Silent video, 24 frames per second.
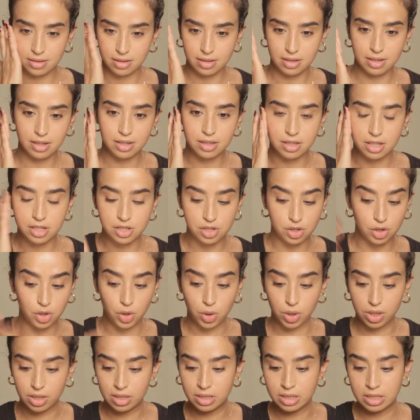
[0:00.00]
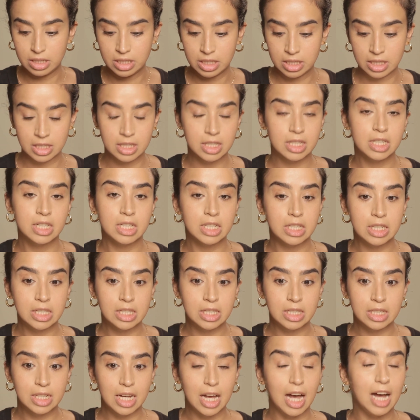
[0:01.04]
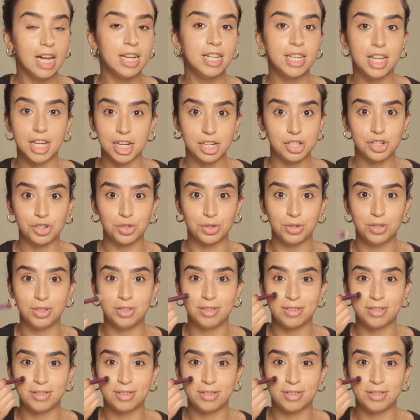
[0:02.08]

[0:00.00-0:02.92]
And it doesn't look unnatural.